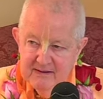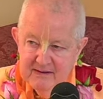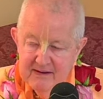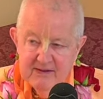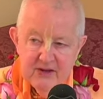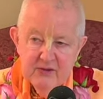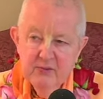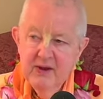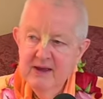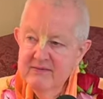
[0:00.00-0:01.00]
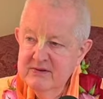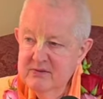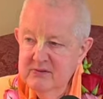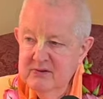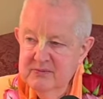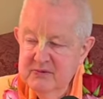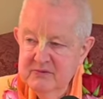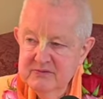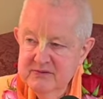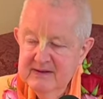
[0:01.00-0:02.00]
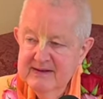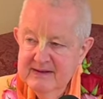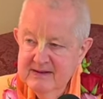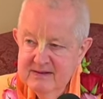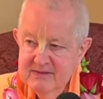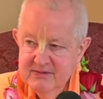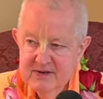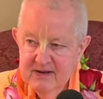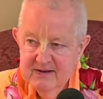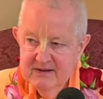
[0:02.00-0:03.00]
Then the waves and the whirlpools can subside.